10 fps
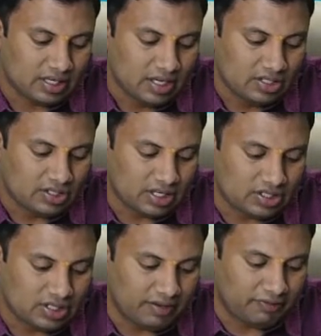
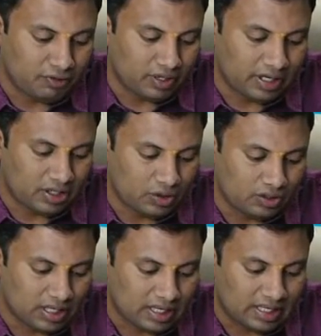64 into
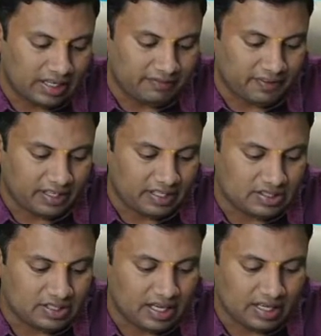35 is
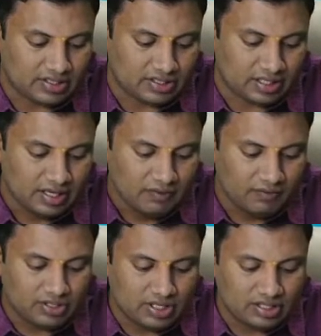the answer,
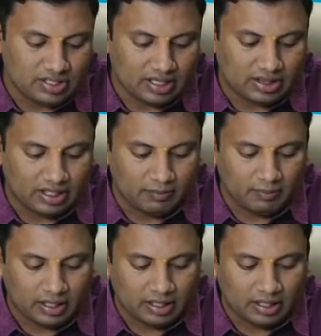which is nothing but